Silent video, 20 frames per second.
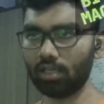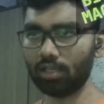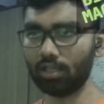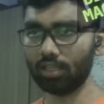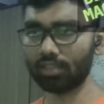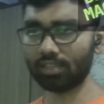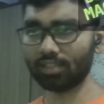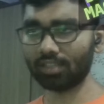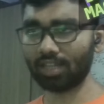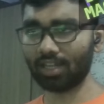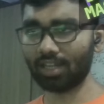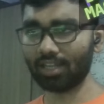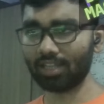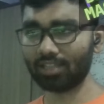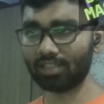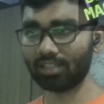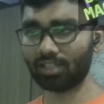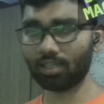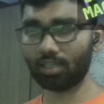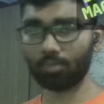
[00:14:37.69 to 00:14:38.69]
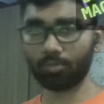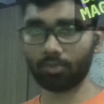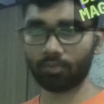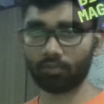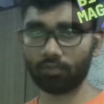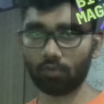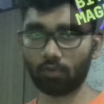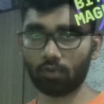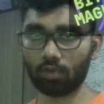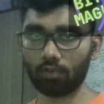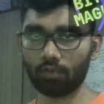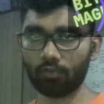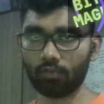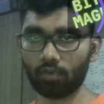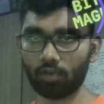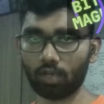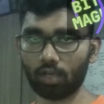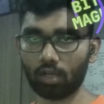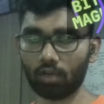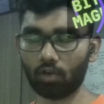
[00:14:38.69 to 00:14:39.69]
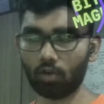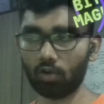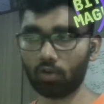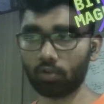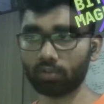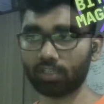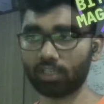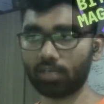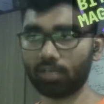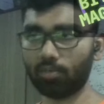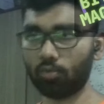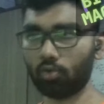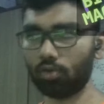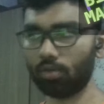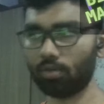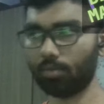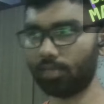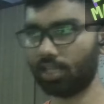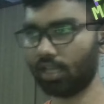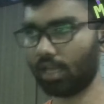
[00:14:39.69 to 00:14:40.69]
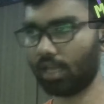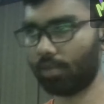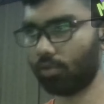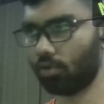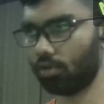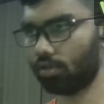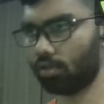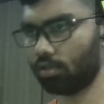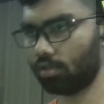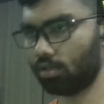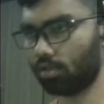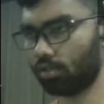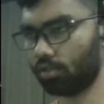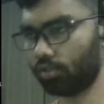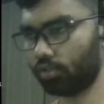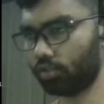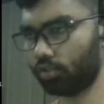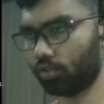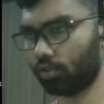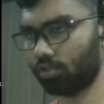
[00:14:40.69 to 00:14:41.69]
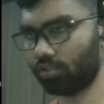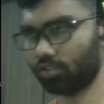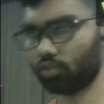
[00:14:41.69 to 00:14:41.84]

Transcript: This is unnecessary if you're at an auto sync mode, but then I'm not sure.